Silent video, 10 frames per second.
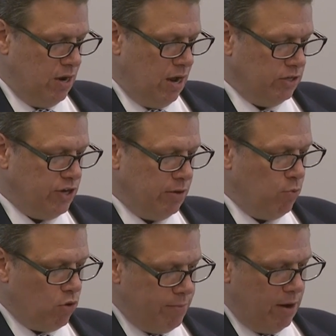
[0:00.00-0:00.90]
I'll talk
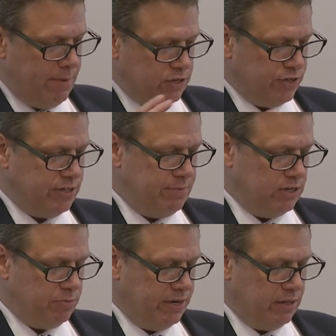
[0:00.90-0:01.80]
more about metrics and
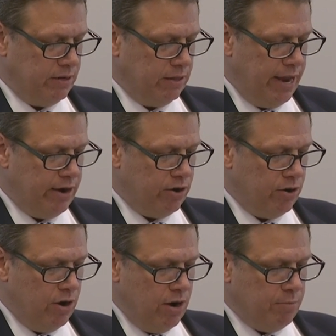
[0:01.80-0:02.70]
measurement a little later,
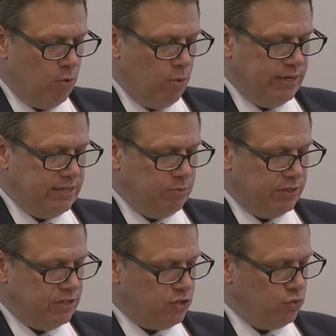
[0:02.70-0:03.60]
but what we did with
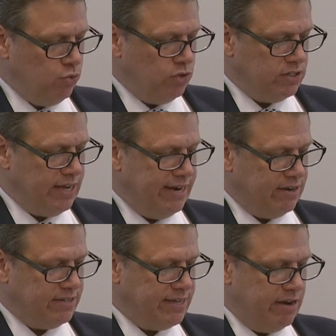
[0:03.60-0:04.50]
this tool is laid out
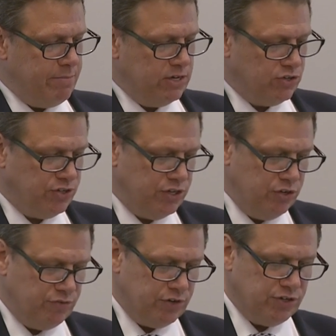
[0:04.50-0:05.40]
a set of measures that
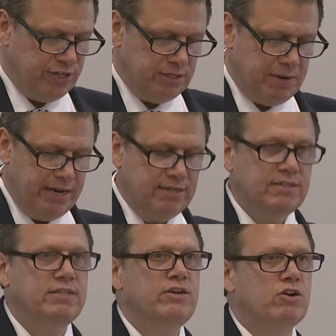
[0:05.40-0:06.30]
universities might
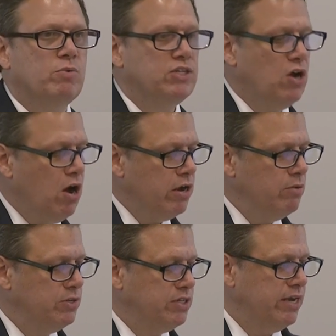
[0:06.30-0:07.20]
consider when talking
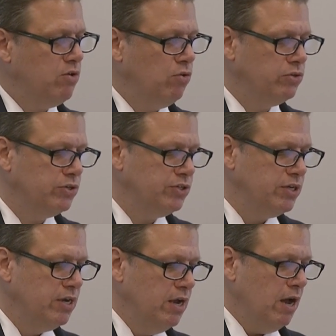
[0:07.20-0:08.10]
with stakeholders
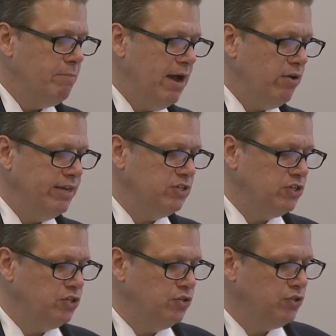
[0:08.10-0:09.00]
about
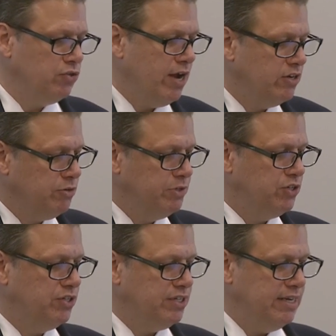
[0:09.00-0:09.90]
institutional
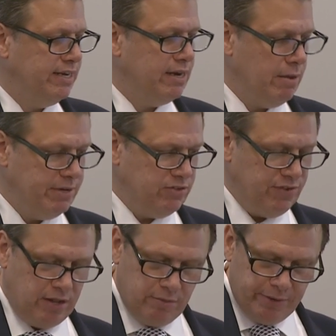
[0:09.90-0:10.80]
contributions to economic
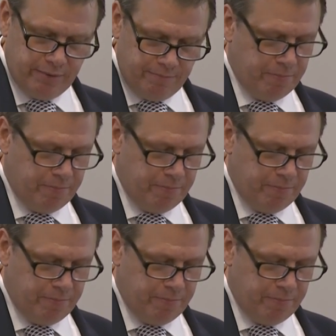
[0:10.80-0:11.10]
development.